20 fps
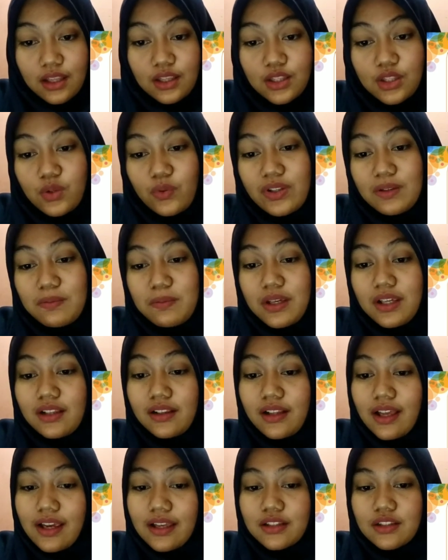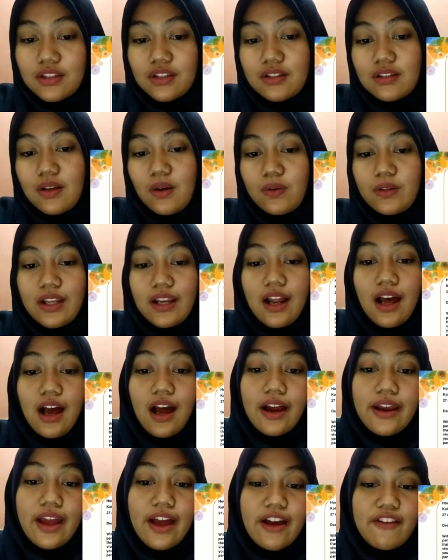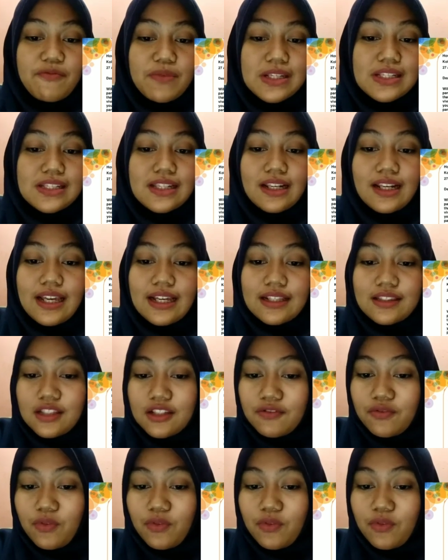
You will be glad to know that I have been selected